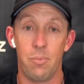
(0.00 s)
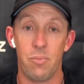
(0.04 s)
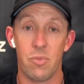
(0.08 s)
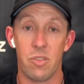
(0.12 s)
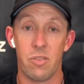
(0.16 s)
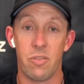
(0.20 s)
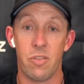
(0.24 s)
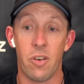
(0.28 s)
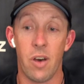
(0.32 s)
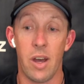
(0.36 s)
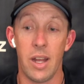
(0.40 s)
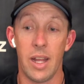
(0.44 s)

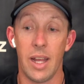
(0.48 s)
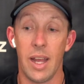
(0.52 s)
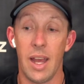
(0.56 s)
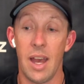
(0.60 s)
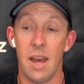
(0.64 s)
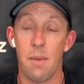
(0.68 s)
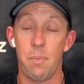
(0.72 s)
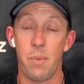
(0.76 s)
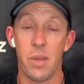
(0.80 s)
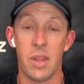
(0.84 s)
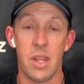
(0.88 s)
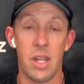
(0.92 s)
finding
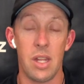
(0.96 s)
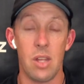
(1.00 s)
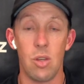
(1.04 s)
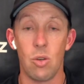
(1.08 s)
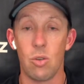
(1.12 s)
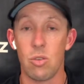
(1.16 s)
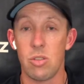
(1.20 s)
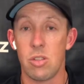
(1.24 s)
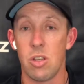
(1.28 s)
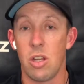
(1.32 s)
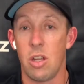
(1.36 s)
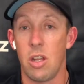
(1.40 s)
out. But then he
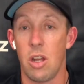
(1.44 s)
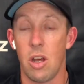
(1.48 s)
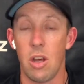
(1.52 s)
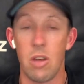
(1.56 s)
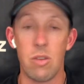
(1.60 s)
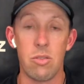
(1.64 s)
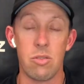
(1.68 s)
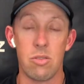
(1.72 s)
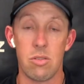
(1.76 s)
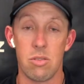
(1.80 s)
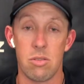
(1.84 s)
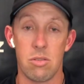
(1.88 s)
also
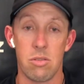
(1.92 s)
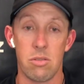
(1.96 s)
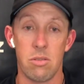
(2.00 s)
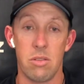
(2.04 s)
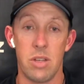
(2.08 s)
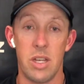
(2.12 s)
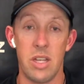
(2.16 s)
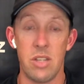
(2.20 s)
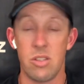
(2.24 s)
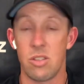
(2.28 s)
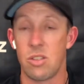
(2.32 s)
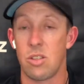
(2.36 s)
knows
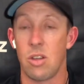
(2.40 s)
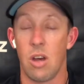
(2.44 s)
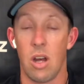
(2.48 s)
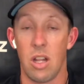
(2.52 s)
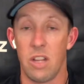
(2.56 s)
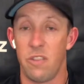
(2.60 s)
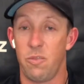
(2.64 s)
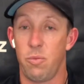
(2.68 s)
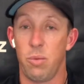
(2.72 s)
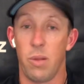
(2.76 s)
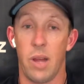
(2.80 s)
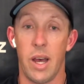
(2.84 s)
his style
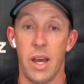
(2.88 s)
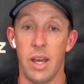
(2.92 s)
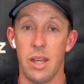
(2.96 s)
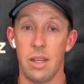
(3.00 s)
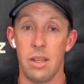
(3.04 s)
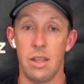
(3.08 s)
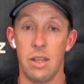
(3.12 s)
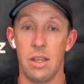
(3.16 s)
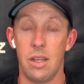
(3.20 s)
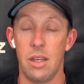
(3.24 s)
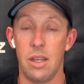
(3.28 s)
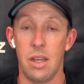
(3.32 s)
of play.
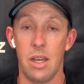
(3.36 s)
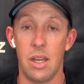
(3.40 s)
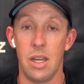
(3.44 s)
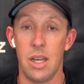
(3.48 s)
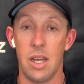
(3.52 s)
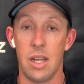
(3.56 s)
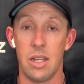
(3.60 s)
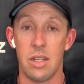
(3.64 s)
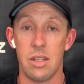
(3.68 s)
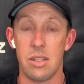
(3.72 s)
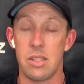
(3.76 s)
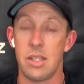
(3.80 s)
He
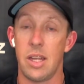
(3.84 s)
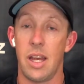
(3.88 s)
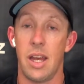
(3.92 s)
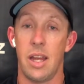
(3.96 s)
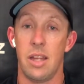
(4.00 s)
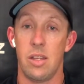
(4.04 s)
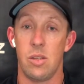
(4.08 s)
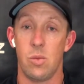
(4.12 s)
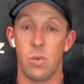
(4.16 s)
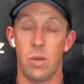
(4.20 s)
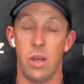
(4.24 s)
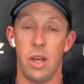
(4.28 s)

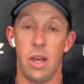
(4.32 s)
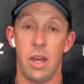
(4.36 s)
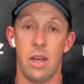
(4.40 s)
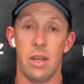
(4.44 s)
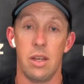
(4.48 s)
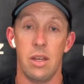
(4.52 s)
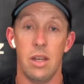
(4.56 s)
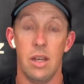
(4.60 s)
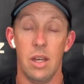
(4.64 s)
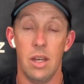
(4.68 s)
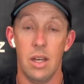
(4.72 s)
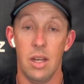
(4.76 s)
understands where
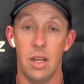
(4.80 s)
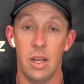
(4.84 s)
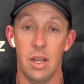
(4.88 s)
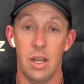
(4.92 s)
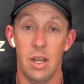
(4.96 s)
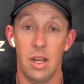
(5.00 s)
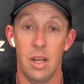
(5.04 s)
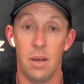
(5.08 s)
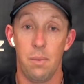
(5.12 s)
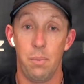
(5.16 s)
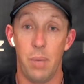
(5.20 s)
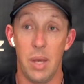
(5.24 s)

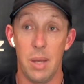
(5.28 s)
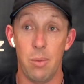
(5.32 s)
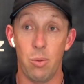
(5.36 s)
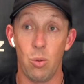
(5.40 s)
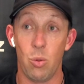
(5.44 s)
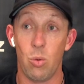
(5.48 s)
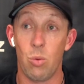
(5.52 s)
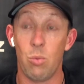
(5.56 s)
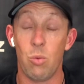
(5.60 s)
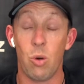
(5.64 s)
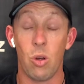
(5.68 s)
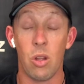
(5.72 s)

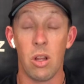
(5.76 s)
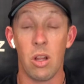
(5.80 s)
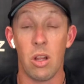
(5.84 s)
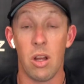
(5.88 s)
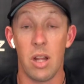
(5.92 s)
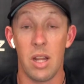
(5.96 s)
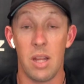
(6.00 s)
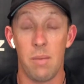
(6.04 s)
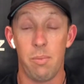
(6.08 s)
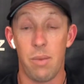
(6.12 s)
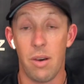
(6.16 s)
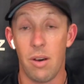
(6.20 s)
people will more than
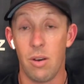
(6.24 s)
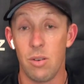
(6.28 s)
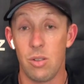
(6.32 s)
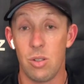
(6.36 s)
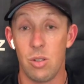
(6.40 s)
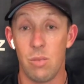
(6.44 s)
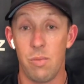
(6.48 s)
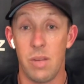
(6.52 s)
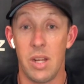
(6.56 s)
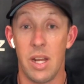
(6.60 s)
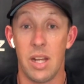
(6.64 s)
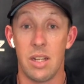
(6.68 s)
likely bowl to
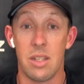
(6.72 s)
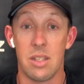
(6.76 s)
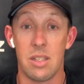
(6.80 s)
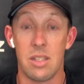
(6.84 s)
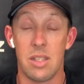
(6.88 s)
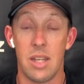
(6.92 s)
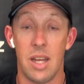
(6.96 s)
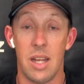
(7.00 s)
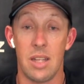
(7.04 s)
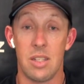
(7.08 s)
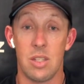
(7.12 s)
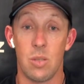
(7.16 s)
him. He
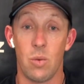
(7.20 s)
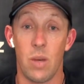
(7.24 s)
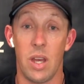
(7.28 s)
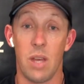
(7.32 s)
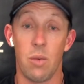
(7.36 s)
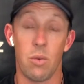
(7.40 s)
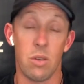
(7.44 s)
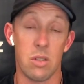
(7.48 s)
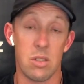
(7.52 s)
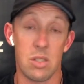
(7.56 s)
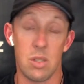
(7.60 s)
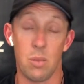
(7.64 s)
understands the way he
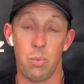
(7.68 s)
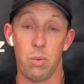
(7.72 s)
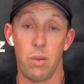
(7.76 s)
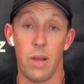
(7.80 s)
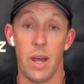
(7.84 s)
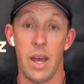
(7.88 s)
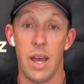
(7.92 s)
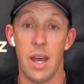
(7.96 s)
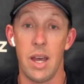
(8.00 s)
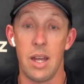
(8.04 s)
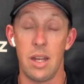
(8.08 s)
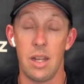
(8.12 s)
wants to
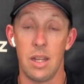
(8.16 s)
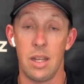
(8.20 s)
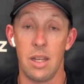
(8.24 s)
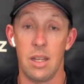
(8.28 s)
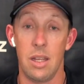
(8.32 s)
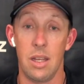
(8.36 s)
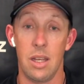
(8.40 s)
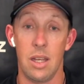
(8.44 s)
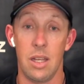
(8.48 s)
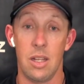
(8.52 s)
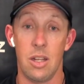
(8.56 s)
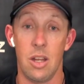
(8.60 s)
play it.
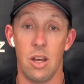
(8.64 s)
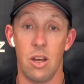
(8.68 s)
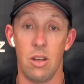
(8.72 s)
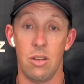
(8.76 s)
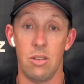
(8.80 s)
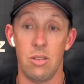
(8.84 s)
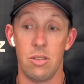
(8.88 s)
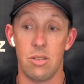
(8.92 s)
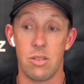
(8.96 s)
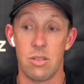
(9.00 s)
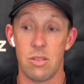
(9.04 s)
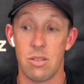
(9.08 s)
He
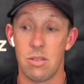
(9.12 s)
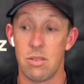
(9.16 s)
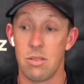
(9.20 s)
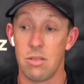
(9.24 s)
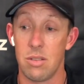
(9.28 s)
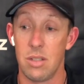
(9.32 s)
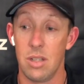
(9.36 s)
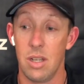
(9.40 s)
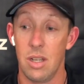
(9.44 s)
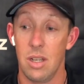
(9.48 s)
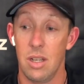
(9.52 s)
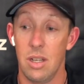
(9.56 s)
knows
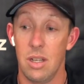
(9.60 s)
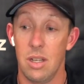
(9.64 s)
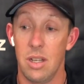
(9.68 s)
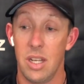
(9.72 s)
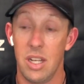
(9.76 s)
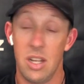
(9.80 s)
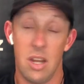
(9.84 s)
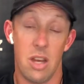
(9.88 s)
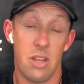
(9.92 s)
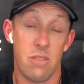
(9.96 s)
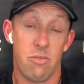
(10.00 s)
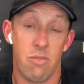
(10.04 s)

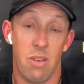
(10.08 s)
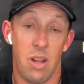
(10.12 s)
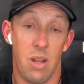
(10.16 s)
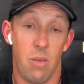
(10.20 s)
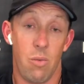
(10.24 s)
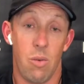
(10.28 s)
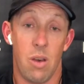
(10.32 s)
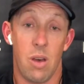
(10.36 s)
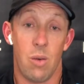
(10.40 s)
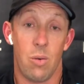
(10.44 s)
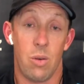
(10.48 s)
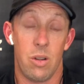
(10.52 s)
really
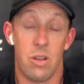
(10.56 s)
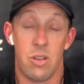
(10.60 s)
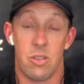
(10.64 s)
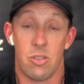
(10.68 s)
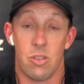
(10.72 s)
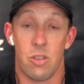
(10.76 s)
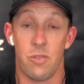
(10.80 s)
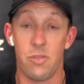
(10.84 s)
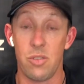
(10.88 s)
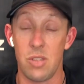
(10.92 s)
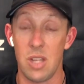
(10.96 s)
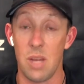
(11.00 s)
well where his
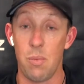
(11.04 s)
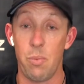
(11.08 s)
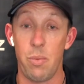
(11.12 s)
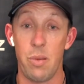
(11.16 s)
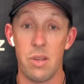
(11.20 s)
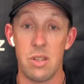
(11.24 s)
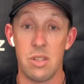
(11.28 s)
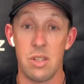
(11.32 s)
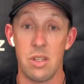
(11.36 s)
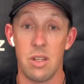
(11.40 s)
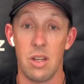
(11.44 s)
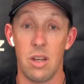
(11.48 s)
off stump
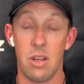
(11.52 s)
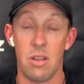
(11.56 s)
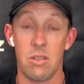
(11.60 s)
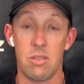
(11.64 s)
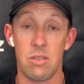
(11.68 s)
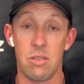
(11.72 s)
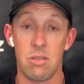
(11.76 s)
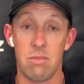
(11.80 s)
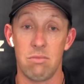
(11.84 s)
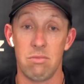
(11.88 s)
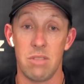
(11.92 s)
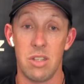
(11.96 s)
is. He
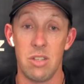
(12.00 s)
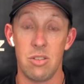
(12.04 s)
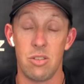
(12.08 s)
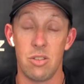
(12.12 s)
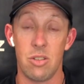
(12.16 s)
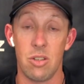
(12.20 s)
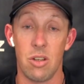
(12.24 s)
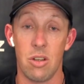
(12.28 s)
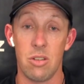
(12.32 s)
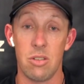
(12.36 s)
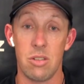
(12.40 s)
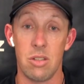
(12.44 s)
knows his
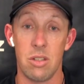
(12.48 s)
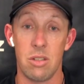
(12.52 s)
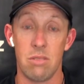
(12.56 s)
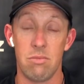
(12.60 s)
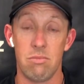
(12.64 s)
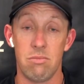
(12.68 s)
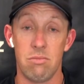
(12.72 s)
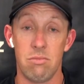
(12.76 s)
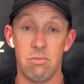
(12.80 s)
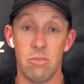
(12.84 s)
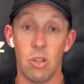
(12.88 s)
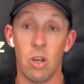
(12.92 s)
shots
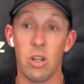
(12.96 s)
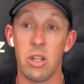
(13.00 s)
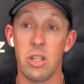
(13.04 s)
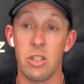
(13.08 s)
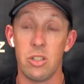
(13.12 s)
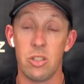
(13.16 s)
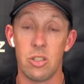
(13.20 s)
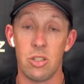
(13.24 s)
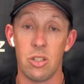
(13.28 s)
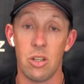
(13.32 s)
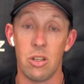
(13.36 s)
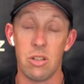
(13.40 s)
and not
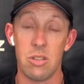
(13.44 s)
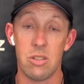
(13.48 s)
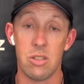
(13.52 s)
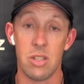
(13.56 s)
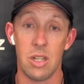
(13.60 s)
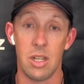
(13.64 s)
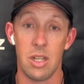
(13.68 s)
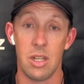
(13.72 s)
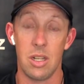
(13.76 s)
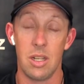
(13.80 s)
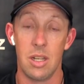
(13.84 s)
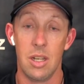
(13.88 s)
his shots,
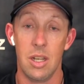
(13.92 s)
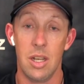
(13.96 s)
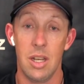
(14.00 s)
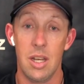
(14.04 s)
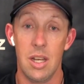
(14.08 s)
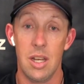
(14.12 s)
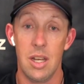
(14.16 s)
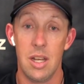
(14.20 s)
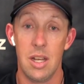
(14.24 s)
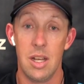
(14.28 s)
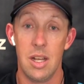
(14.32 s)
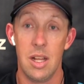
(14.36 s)

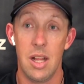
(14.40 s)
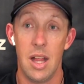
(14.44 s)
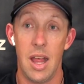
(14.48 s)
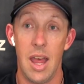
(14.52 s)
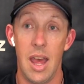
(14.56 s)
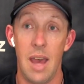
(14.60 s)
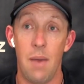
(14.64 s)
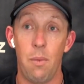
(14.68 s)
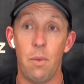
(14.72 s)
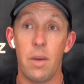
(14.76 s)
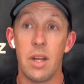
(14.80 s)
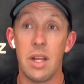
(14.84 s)

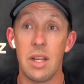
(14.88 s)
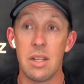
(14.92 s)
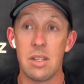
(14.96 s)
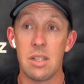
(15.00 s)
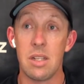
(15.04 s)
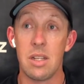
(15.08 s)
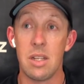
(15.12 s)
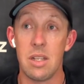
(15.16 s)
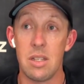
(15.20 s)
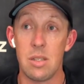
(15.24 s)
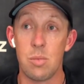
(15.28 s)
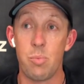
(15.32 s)
and when he's
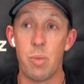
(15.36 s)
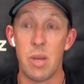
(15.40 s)
in his